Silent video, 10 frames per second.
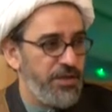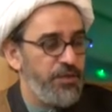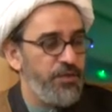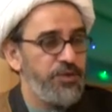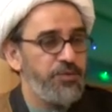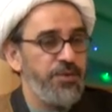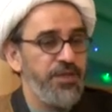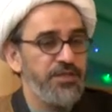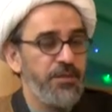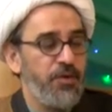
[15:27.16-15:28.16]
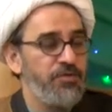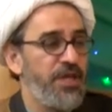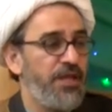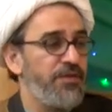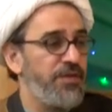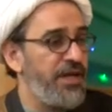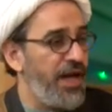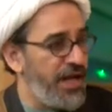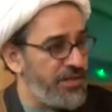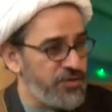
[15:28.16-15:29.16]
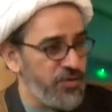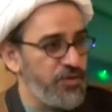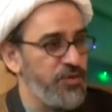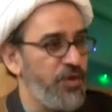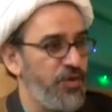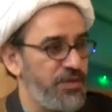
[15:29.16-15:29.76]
which brings about that reliance on God,